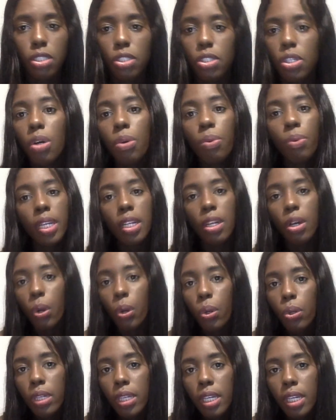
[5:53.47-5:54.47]
don't wait a
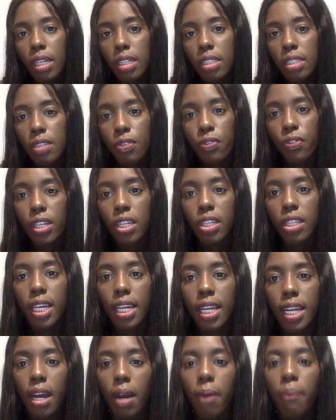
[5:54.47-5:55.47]
whole year to figure
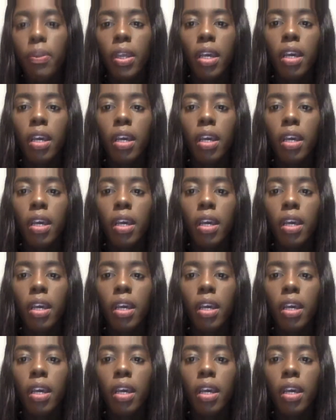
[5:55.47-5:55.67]
that out.